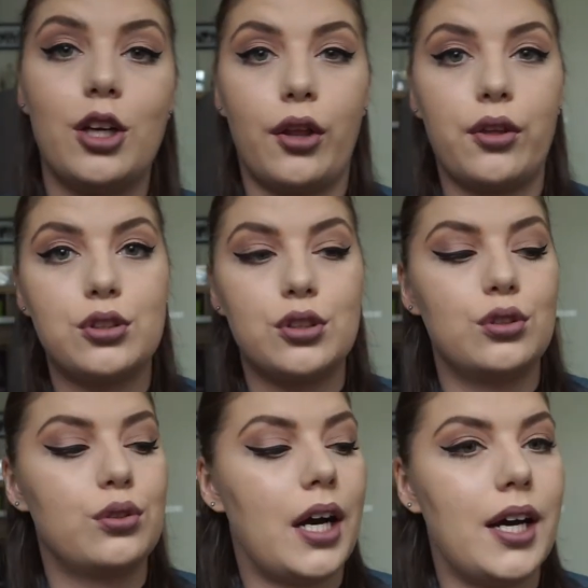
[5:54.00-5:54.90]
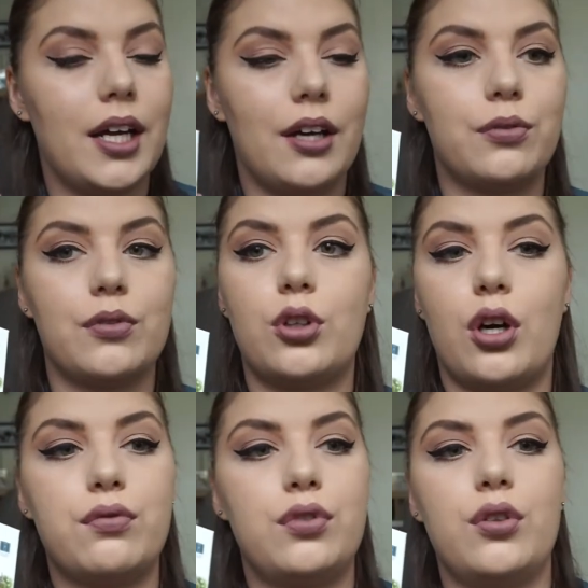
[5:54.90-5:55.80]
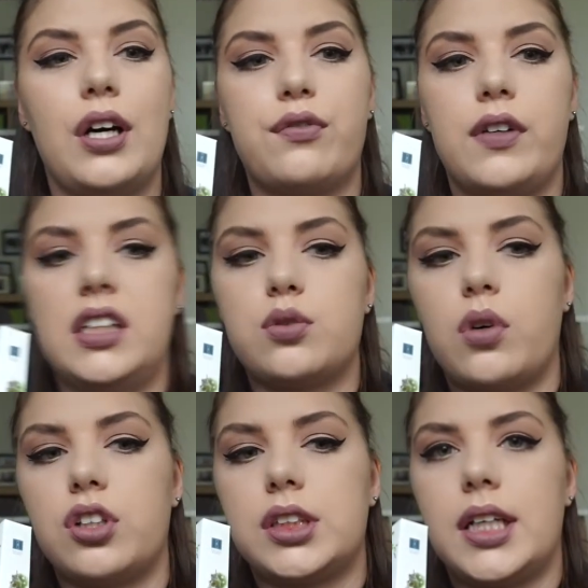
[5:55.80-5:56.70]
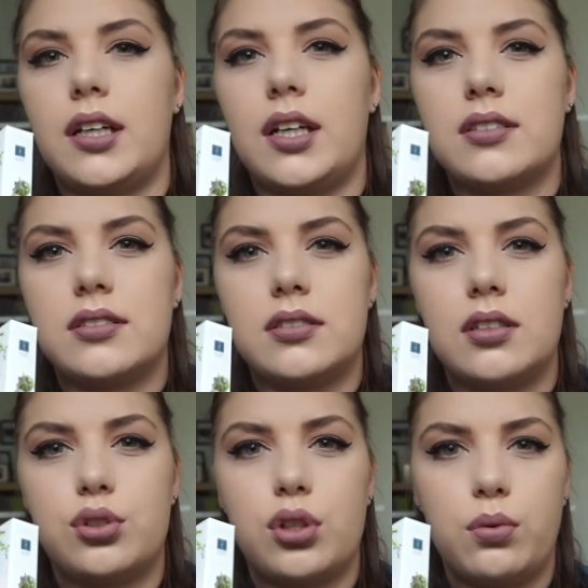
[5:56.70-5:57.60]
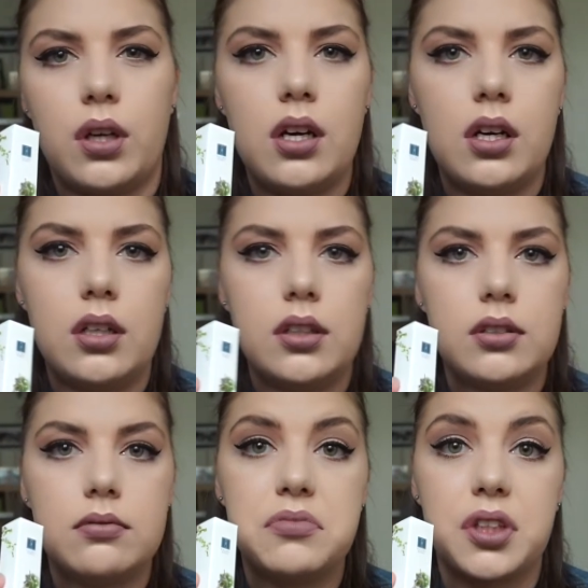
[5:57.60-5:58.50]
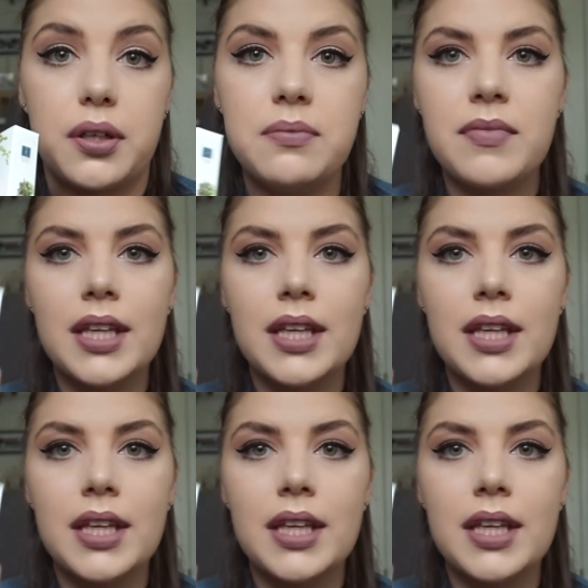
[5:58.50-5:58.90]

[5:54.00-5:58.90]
the other two, I have gone through a face wash and a toner. Sorry.